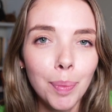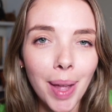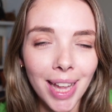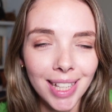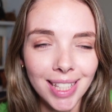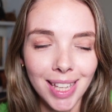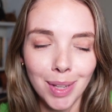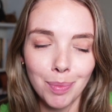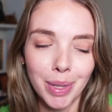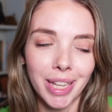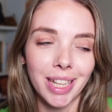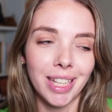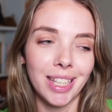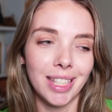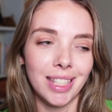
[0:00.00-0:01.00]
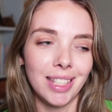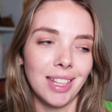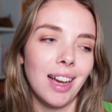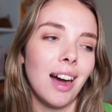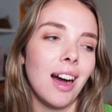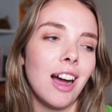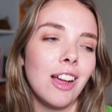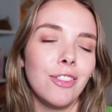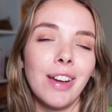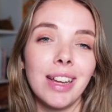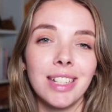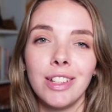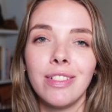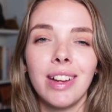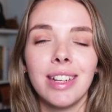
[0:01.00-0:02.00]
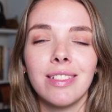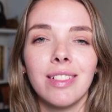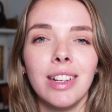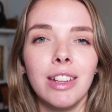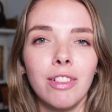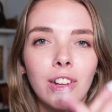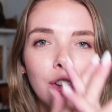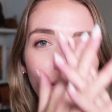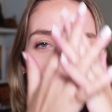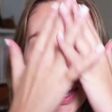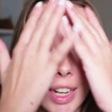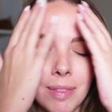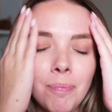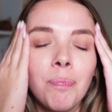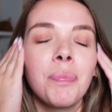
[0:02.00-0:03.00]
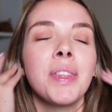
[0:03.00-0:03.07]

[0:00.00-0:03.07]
painting because I've actually found it really really fun.